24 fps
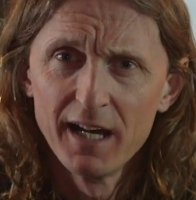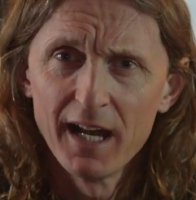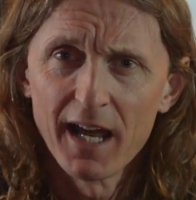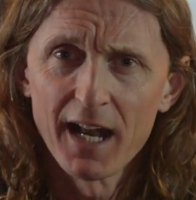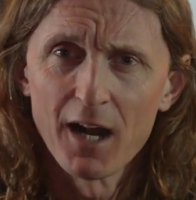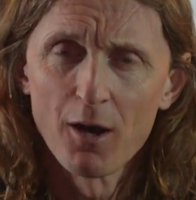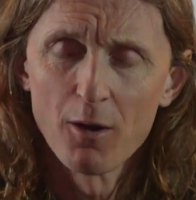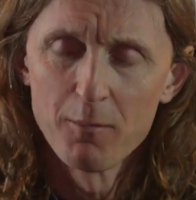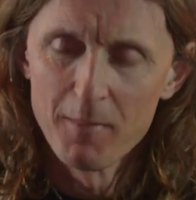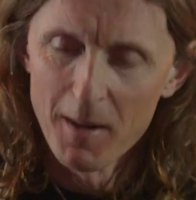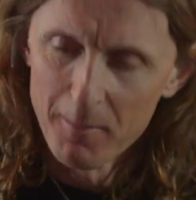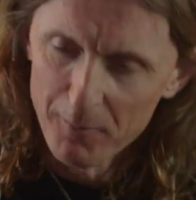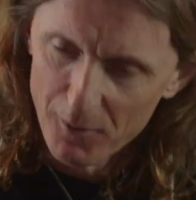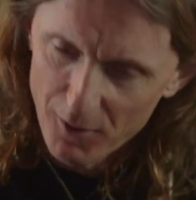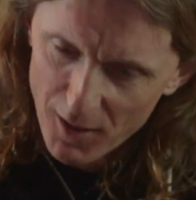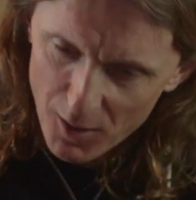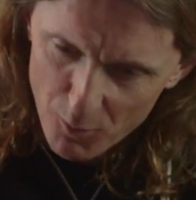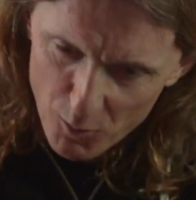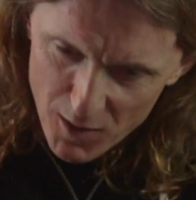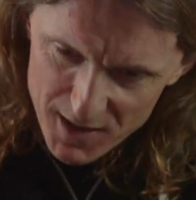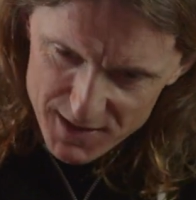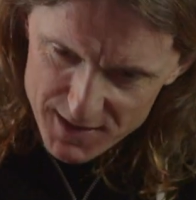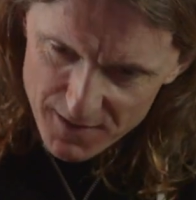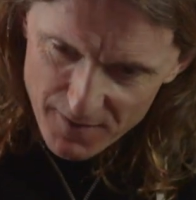And I remember I
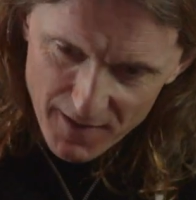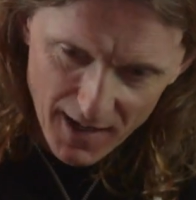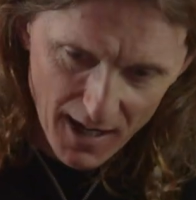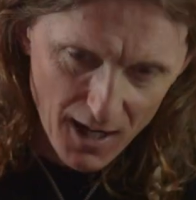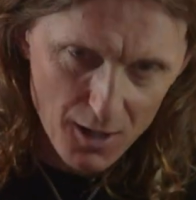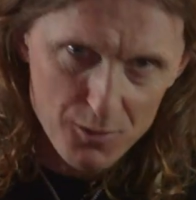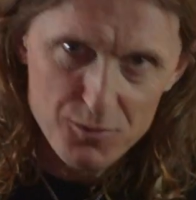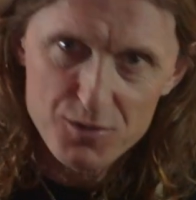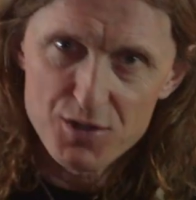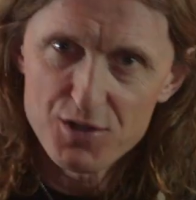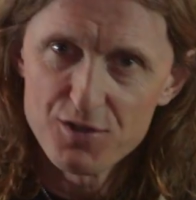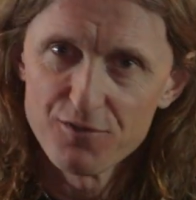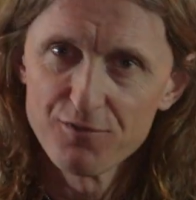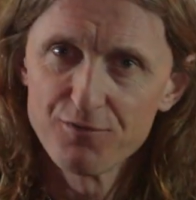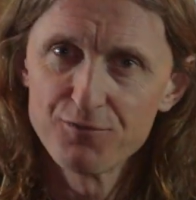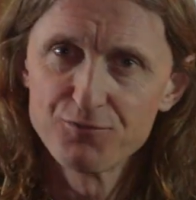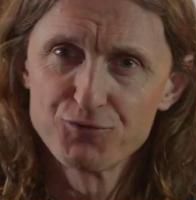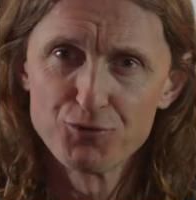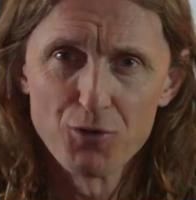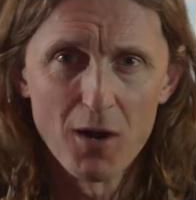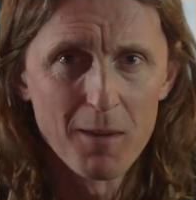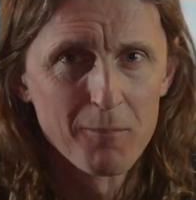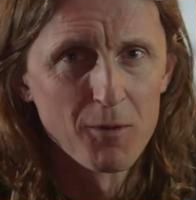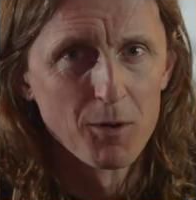went to the house of
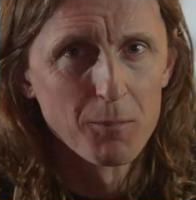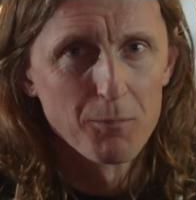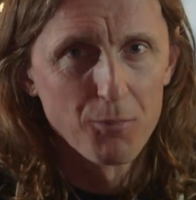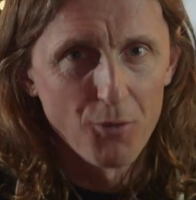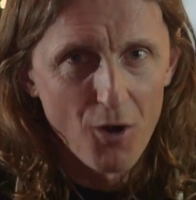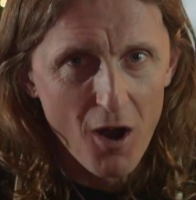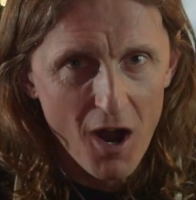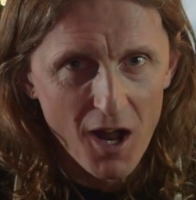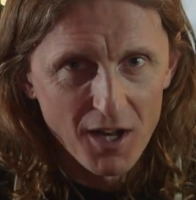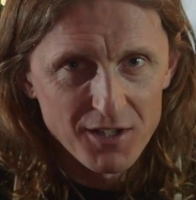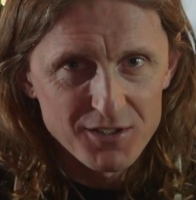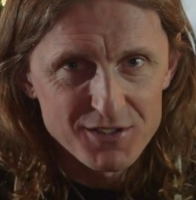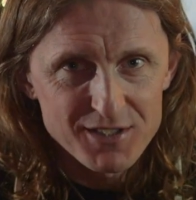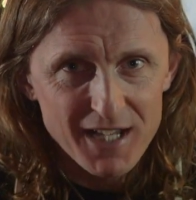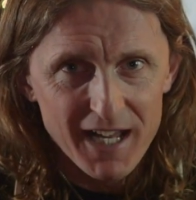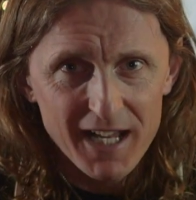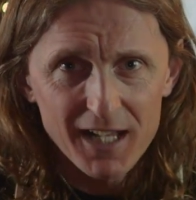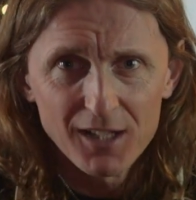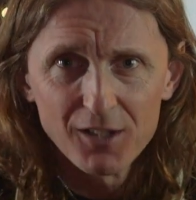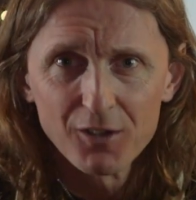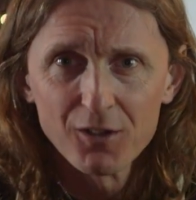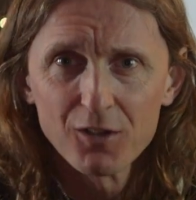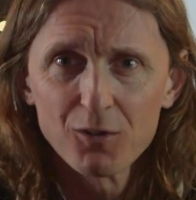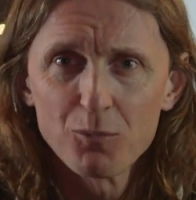drummer Brann
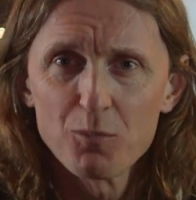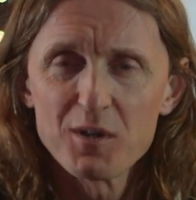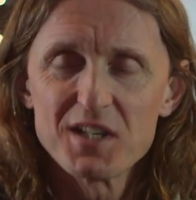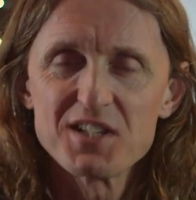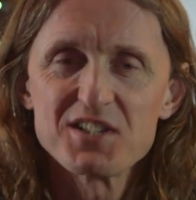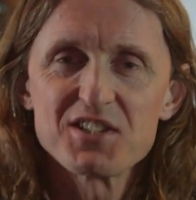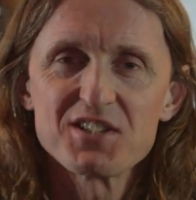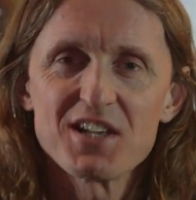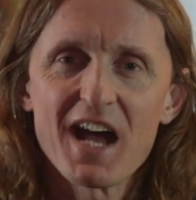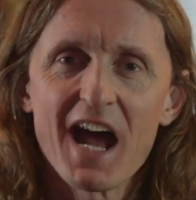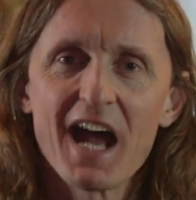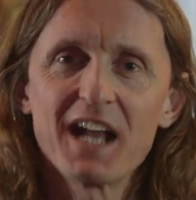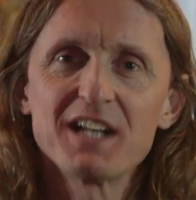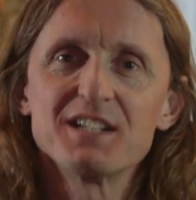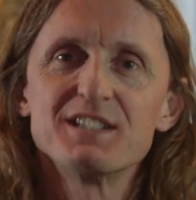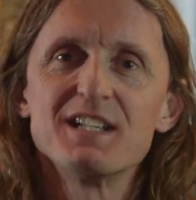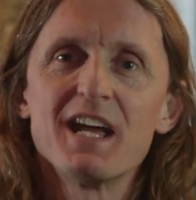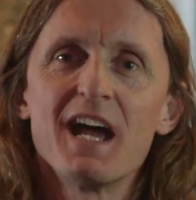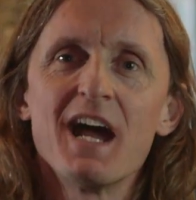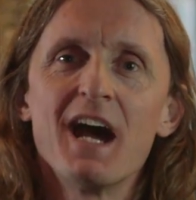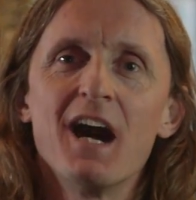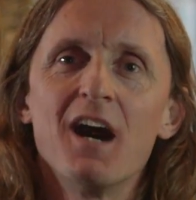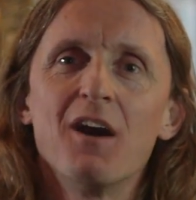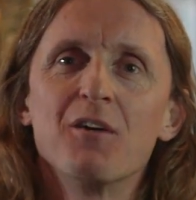Dailor. We sat
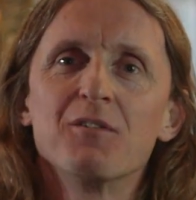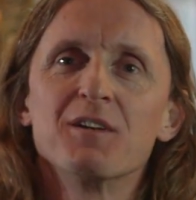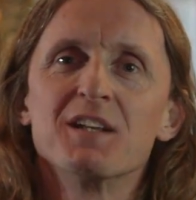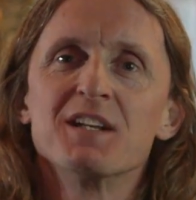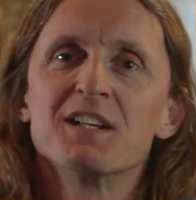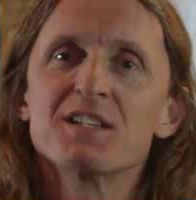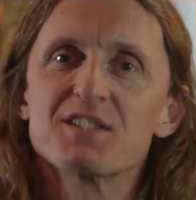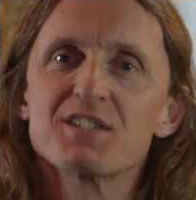down in